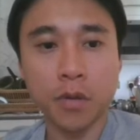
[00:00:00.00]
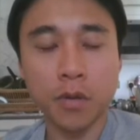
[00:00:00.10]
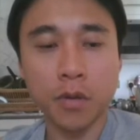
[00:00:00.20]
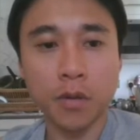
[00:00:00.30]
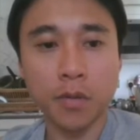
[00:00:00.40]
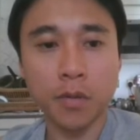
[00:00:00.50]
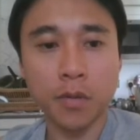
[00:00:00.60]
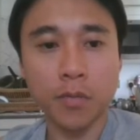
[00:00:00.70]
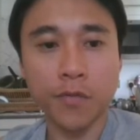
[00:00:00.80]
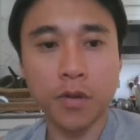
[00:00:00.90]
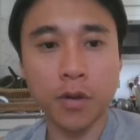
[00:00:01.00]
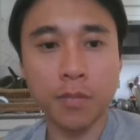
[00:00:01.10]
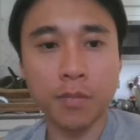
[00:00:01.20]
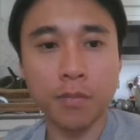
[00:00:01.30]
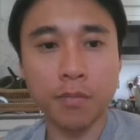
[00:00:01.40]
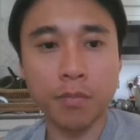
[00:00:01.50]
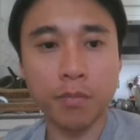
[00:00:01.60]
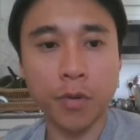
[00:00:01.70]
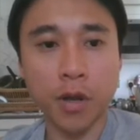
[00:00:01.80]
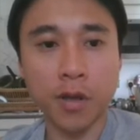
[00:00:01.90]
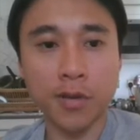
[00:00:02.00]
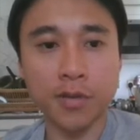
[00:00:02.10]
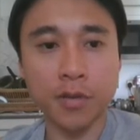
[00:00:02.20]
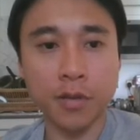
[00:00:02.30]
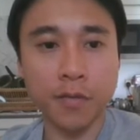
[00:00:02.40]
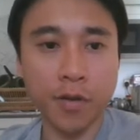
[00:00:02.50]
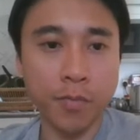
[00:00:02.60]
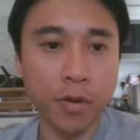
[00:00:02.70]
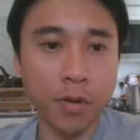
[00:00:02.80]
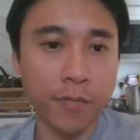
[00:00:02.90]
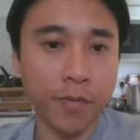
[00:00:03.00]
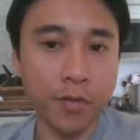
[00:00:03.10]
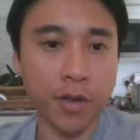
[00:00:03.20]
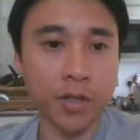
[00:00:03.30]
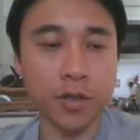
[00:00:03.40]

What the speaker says: I mean, we've got close to the very bottom of our range here,